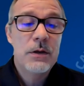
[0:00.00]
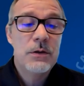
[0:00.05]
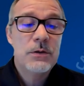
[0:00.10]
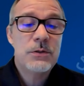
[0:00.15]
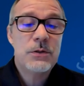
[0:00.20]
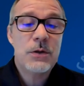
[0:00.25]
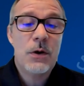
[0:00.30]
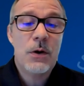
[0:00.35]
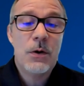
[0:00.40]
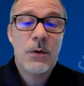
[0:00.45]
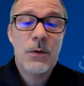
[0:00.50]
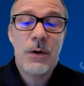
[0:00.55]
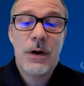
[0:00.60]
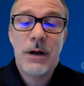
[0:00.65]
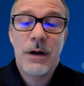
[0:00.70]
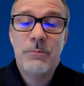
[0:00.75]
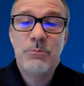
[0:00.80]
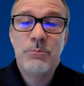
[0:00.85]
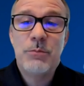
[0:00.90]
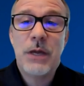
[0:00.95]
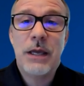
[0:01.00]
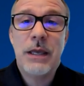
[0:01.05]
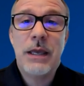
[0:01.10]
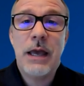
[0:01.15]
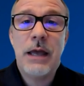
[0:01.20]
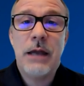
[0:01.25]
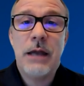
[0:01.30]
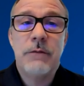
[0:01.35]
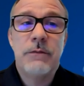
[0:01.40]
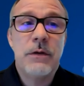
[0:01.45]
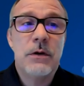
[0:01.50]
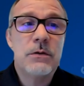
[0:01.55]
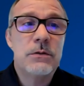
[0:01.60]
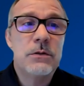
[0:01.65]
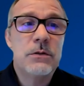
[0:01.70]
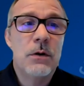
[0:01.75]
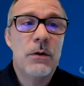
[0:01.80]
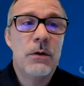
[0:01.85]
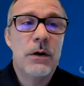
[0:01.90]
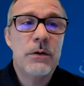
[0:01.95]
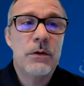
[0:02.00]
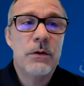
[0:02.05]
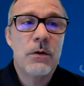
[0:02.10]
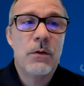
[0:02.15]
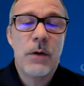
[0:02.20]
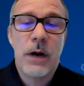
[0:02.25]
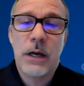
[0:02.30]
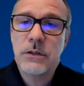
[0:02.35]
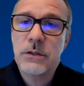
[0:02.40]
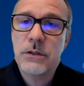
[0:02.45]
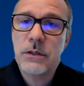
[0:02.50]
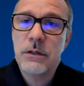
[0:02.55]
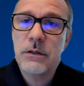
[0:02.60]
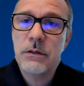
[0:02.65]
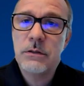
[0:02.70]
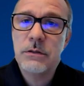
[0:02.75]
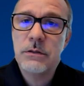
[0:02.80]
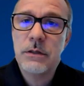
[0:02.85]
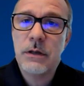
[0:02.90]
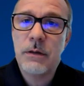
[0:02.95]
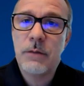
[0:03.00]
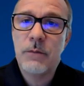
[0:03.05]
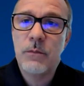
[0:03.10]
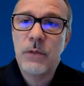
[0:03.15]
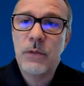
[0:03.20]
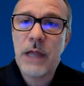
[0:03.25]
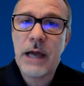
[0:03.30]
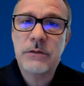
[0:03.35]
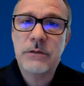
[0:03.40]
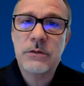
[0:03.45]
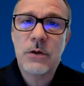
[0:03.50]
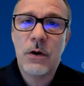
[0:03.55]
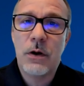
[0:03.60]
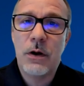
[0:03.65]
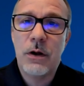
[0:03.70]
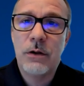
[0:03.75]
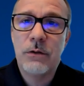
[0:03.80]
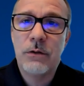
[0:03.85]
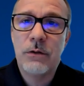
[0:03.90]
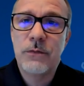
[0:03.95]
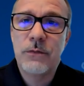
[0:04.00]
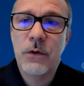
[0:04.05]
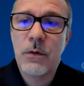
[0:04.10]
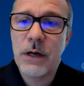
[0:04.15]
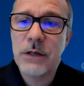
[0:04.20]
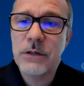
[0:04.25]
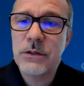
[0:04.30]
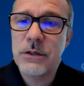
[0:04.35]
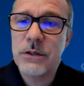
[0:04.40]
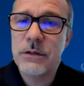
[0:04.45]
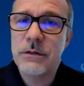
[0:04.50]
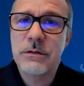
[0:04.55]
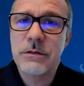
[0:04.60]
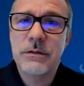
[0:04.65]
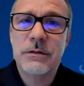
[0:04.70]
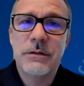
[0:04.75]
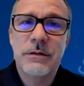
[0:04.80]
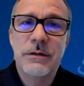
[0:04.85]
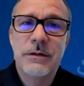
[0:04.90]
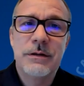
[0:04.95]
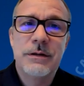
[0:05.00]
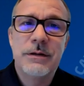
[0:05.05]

So um, again, if there's no other questions, um, last call for questions.